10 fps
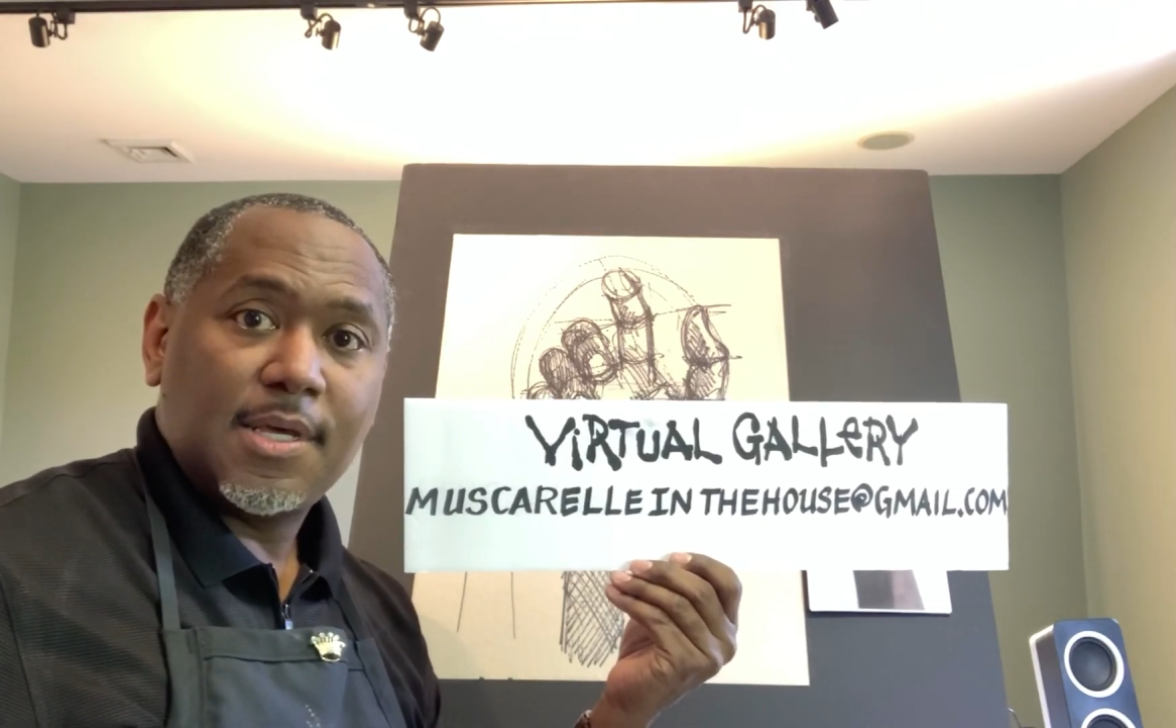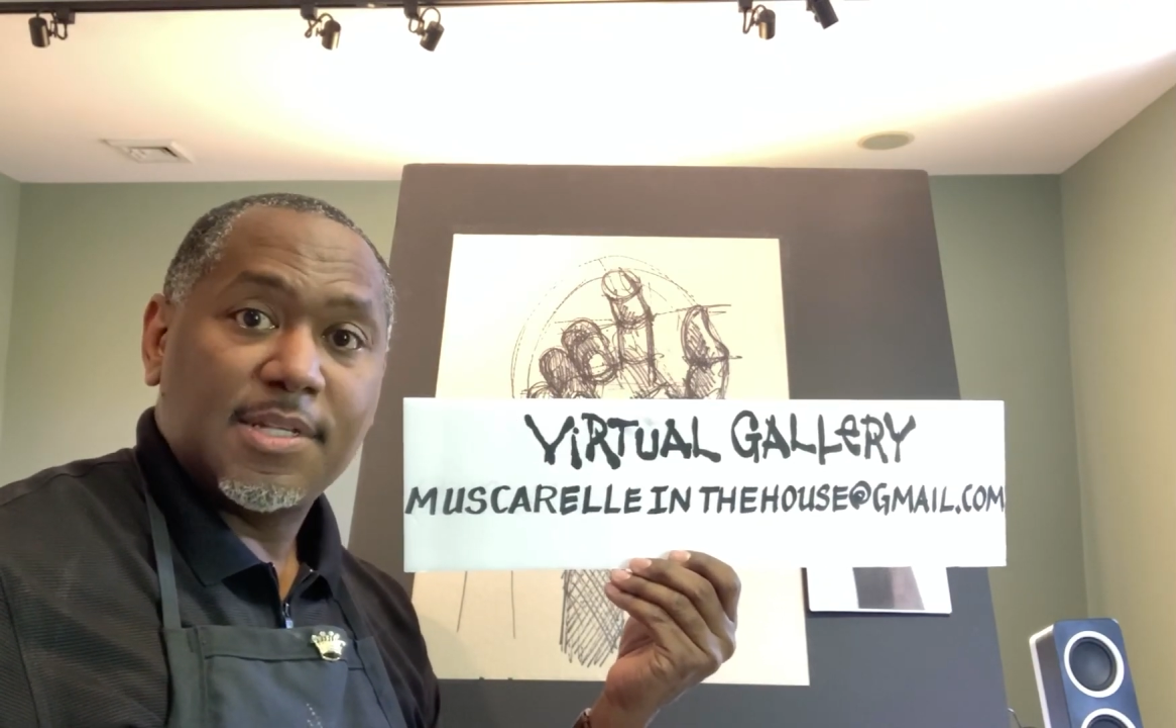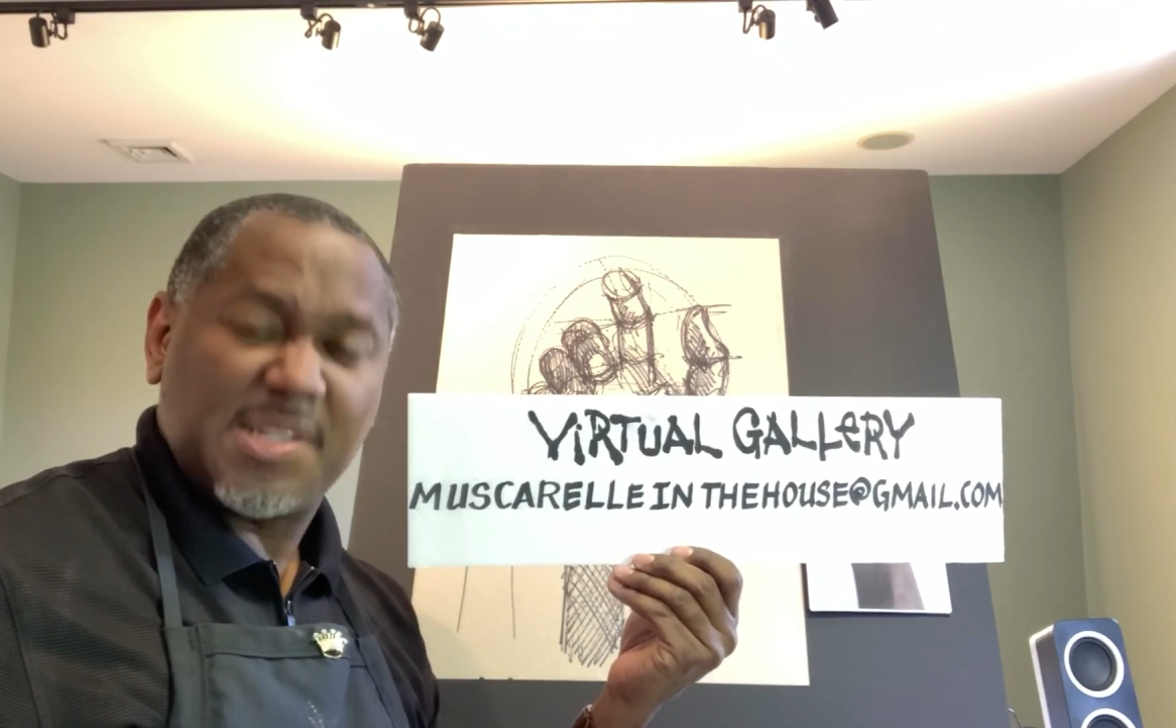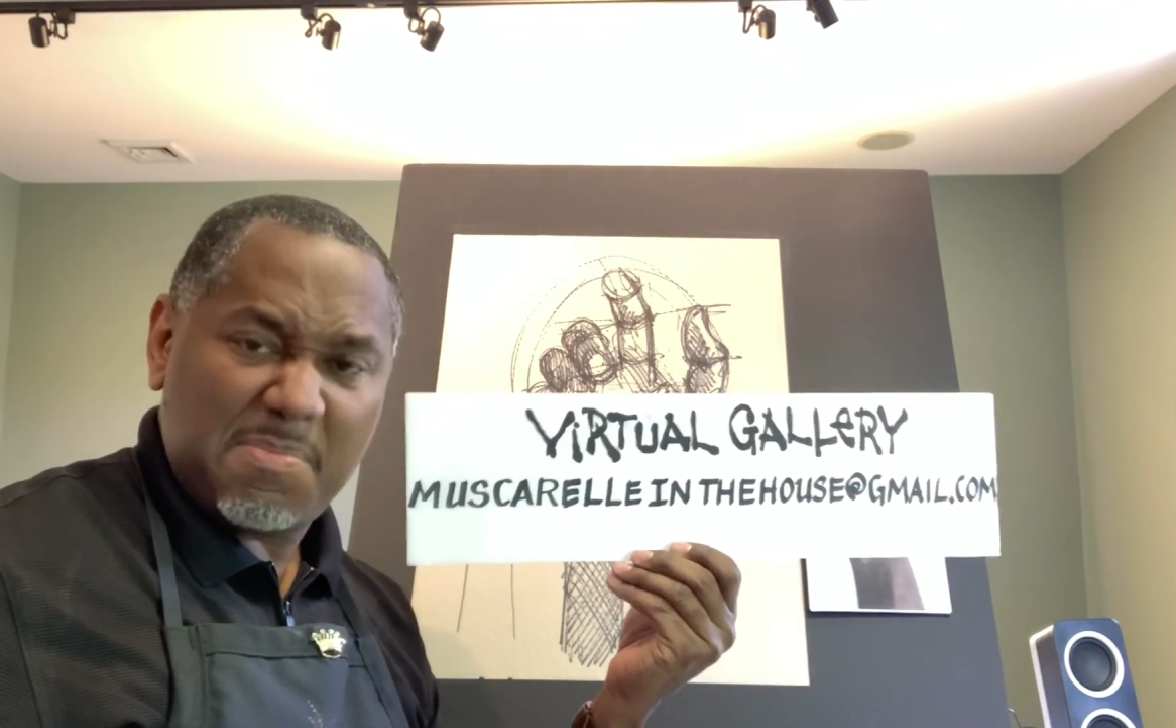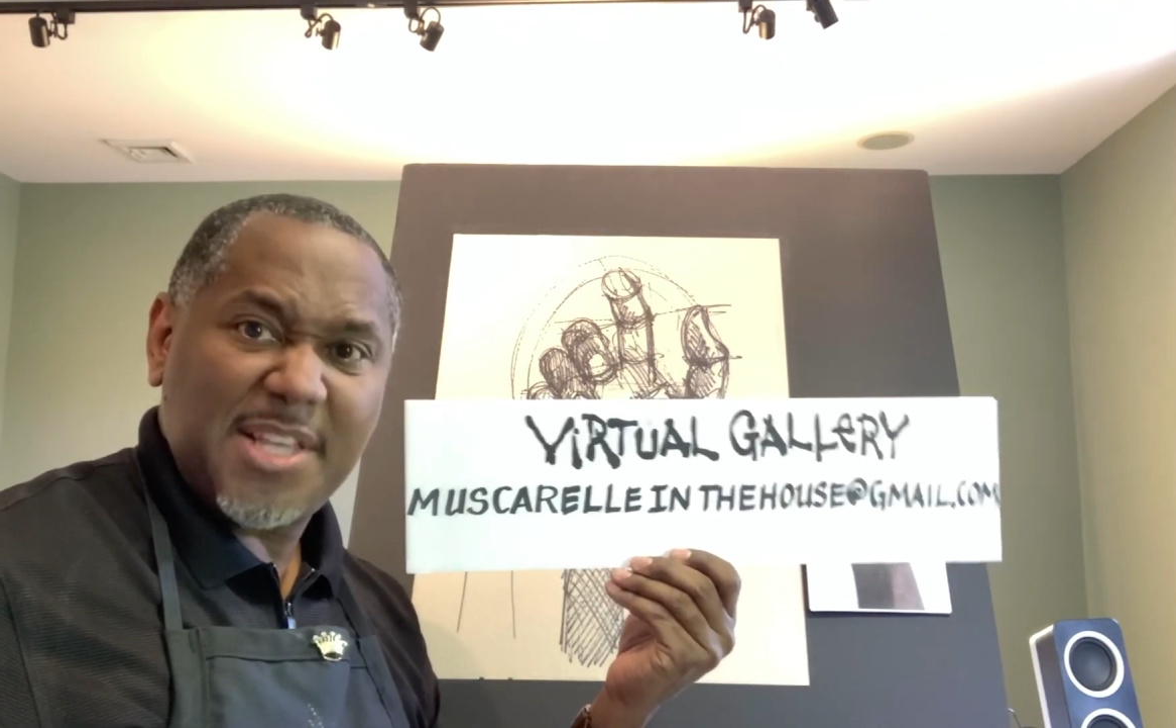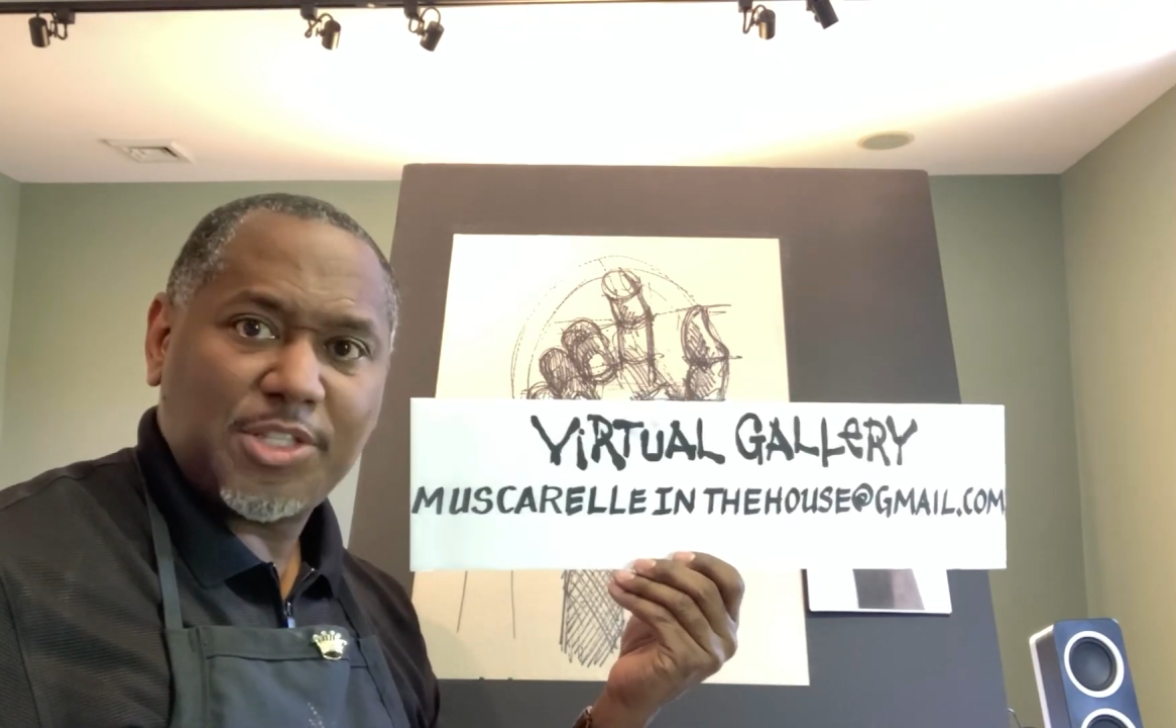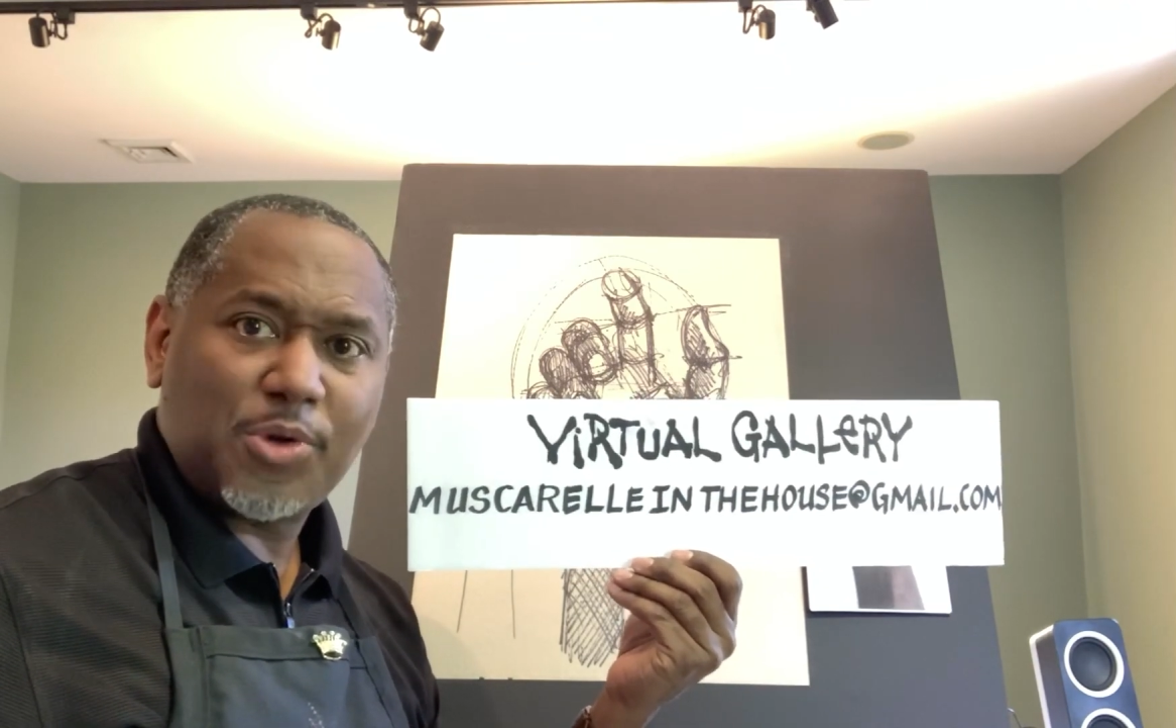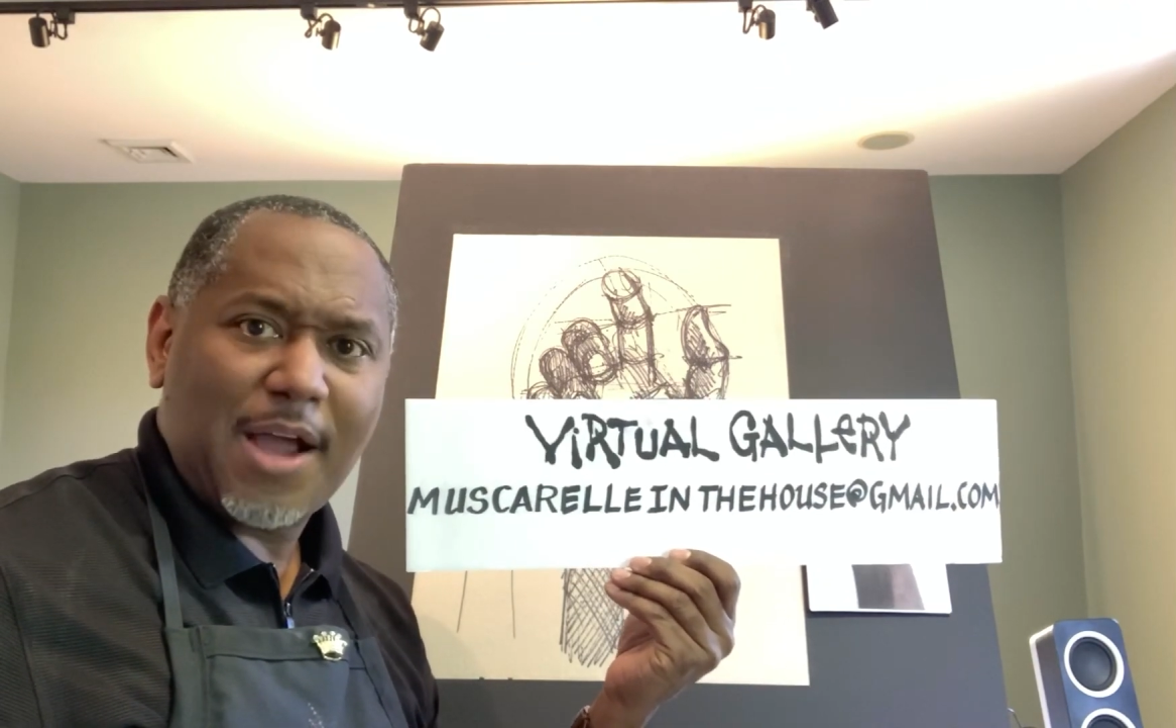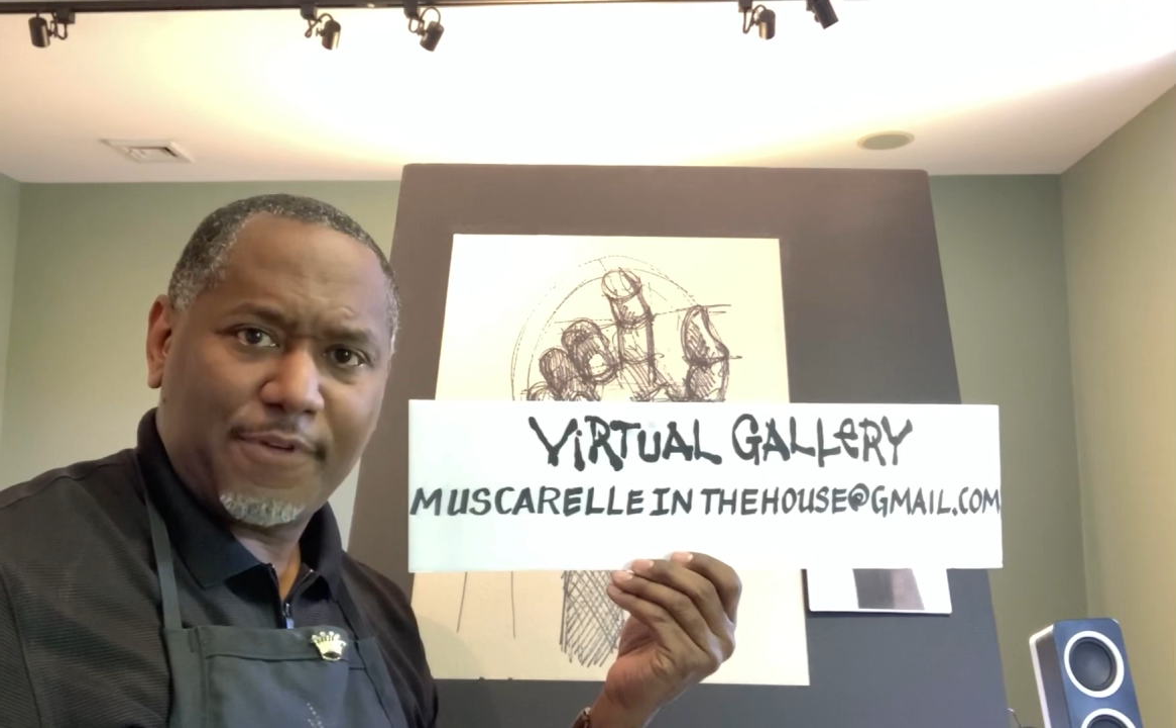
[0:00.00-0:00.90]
submit to our